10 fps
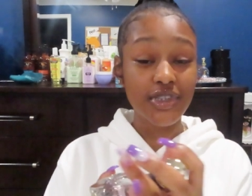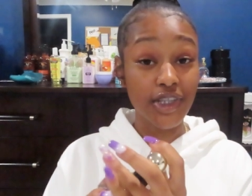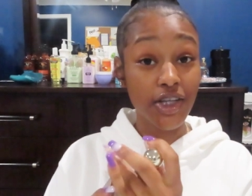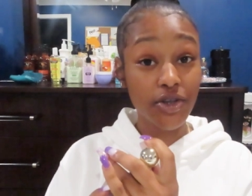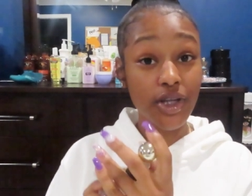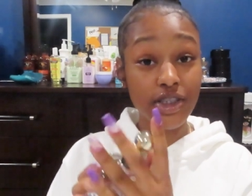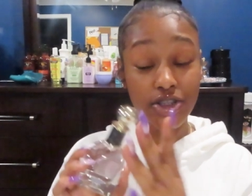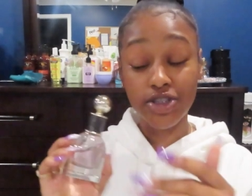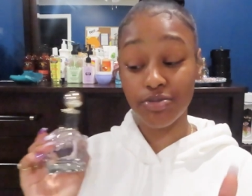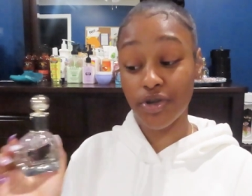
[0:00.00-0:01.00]
Y'all know that
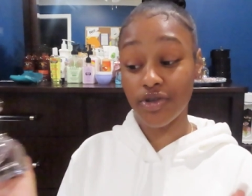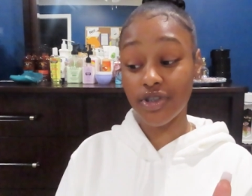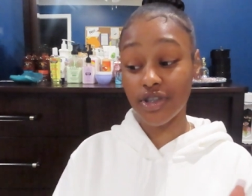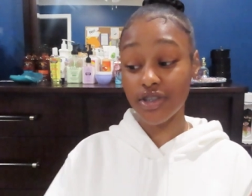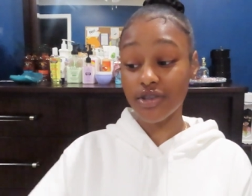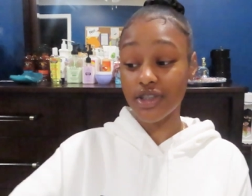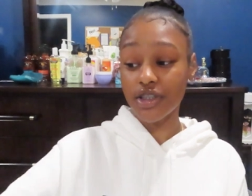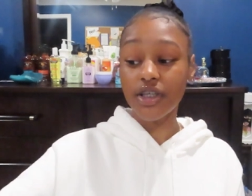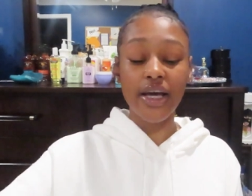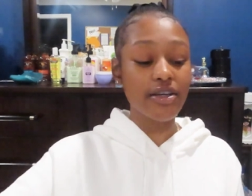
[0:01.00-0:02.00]
junk smell good.
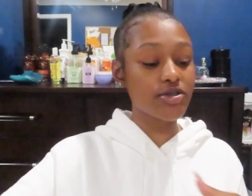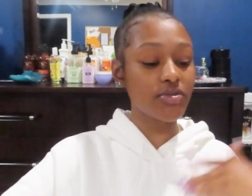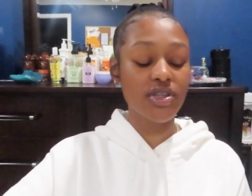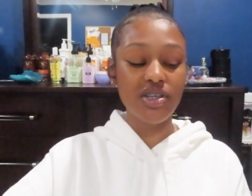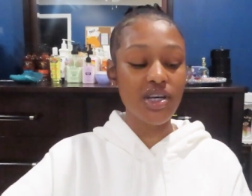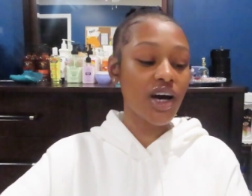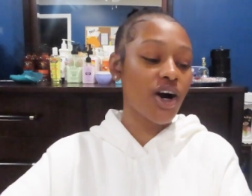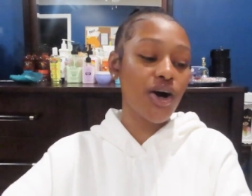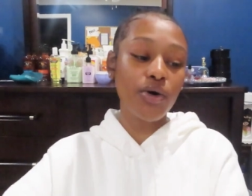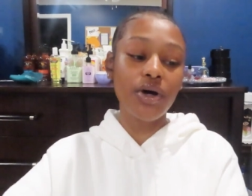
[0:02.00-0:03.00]
How you smelling good
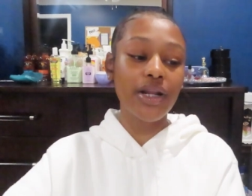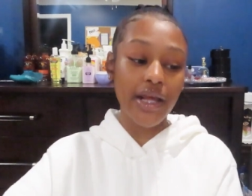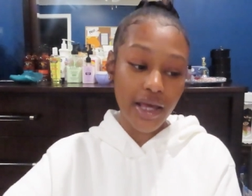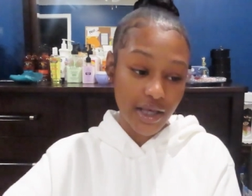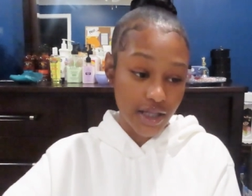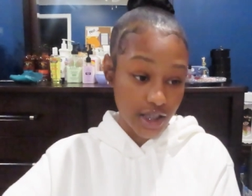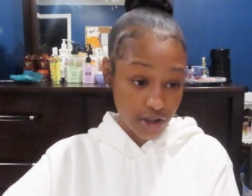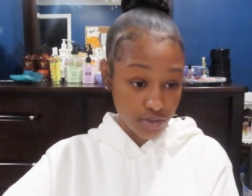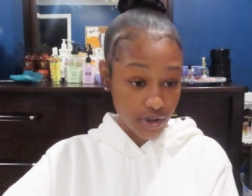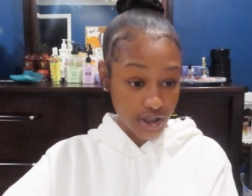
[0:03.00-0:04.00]
all day. And then
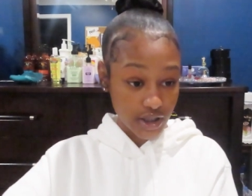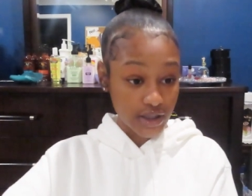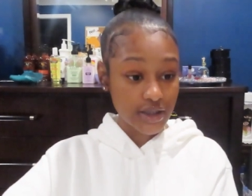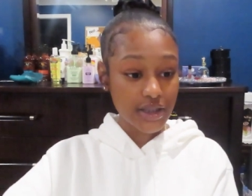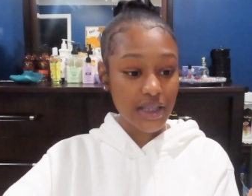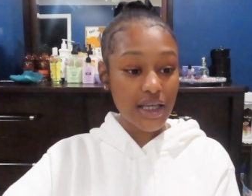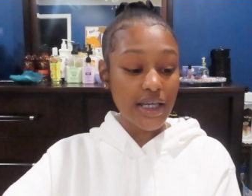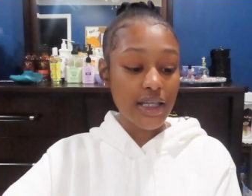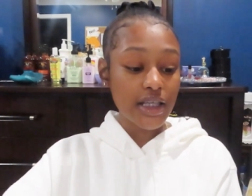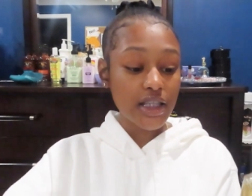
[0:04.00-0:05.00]
this one is
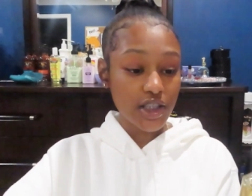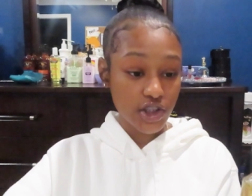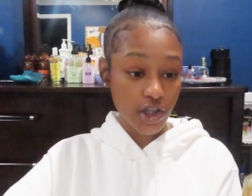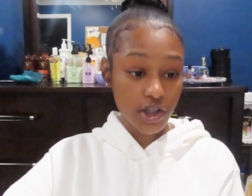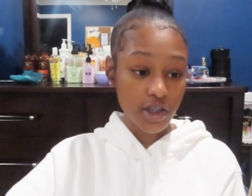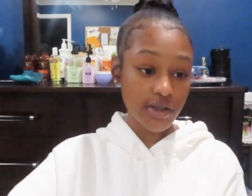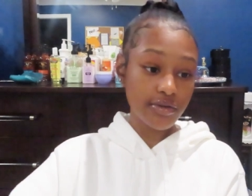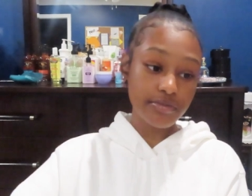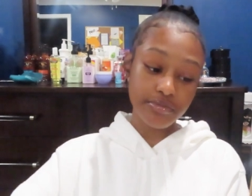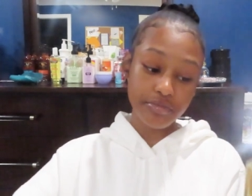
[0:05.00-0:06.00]
Eternity
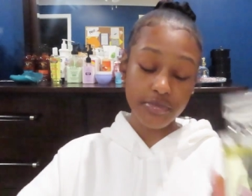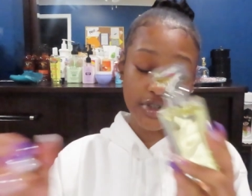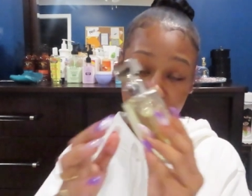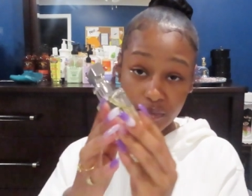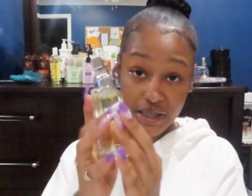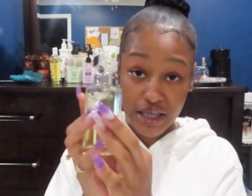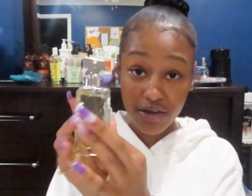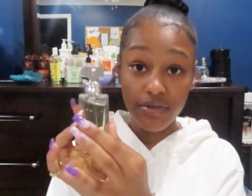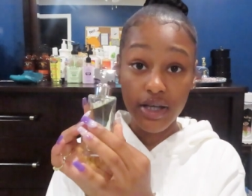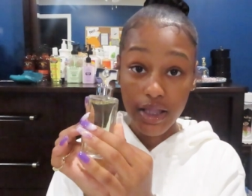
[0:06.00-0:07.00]
by
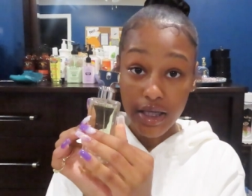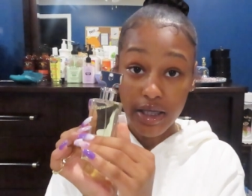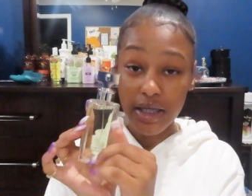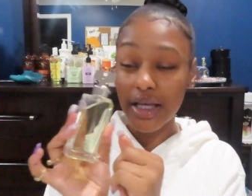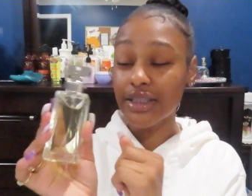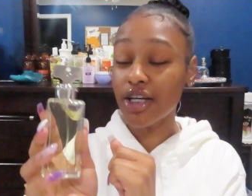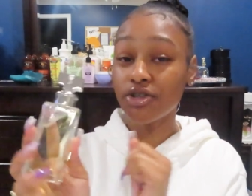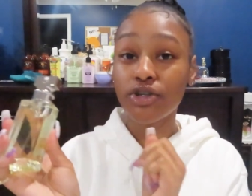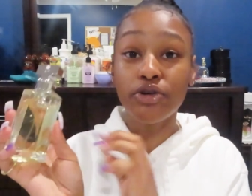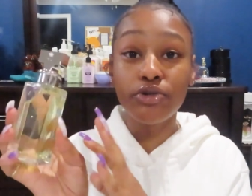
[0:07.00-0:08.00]
Calvin Klein. That's how
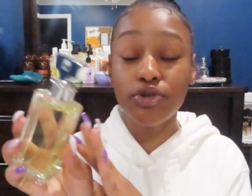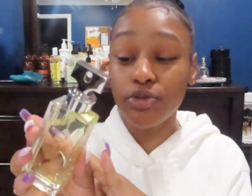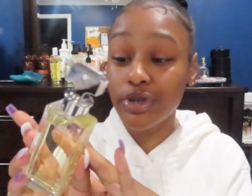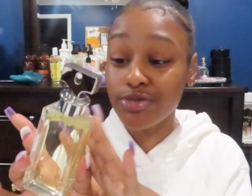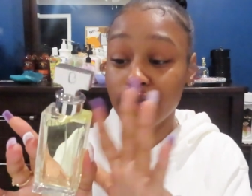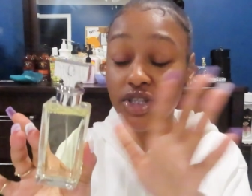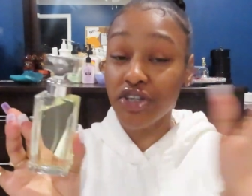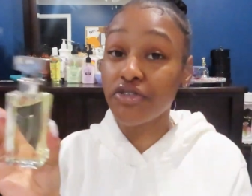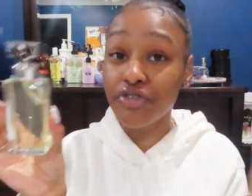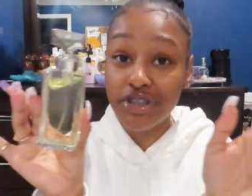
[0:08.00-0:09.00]
you know you'll be smelling
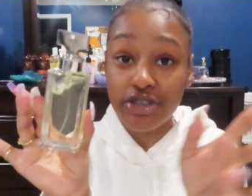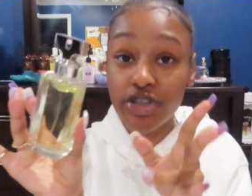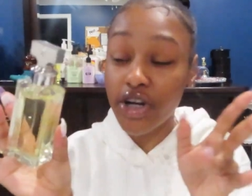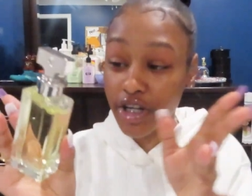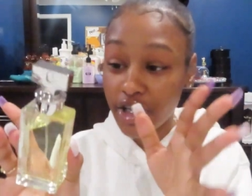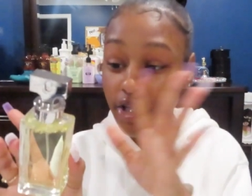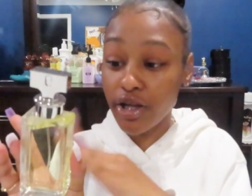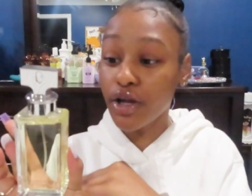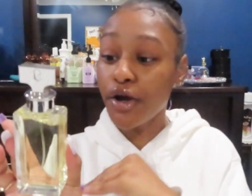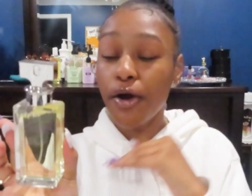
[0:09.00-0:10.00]
good for eternity.
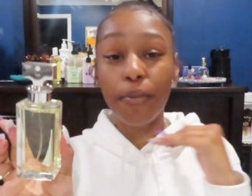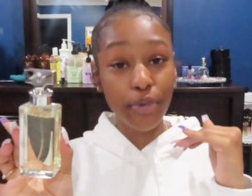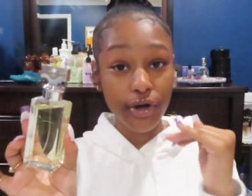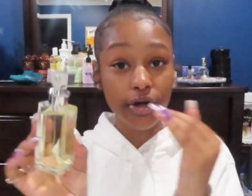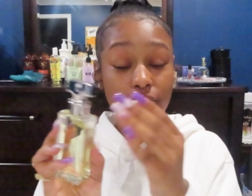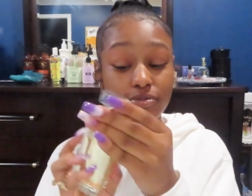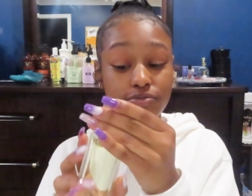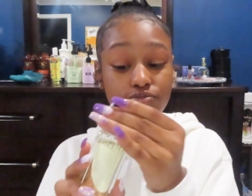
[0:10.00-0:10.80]
Perk.